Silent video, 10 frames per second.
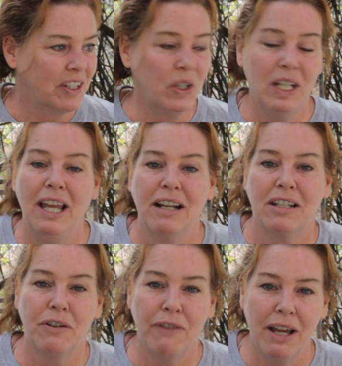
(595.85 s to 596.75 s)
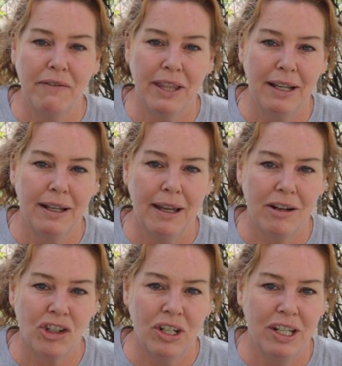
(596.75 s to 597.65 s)
Good luck surviving the
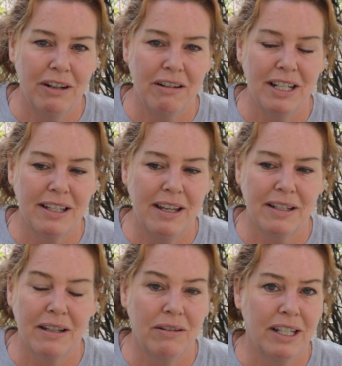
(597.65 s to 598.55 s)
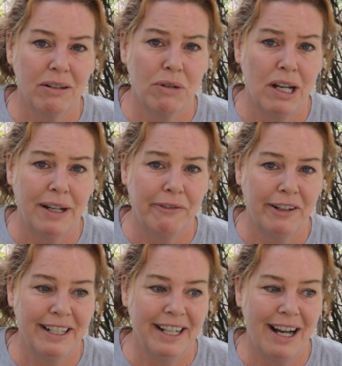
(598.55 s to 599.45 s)
election year. It's, it's gonna get rough.
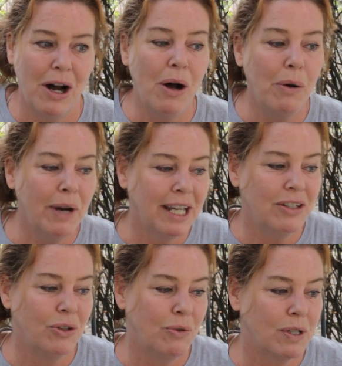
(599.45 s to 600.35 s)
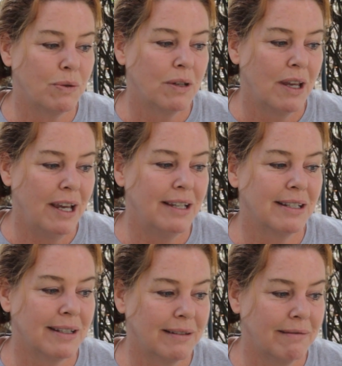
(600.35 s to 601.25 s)
All we can do is,
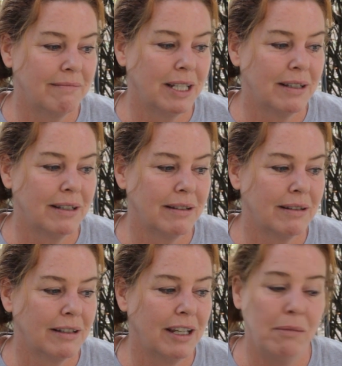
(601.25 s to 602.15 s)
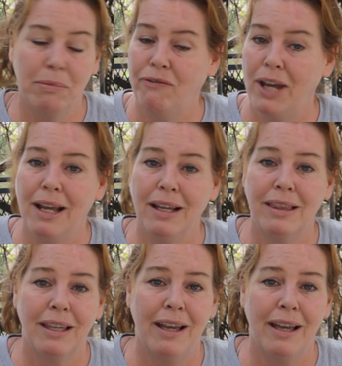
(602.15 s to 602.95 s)
is keep the faith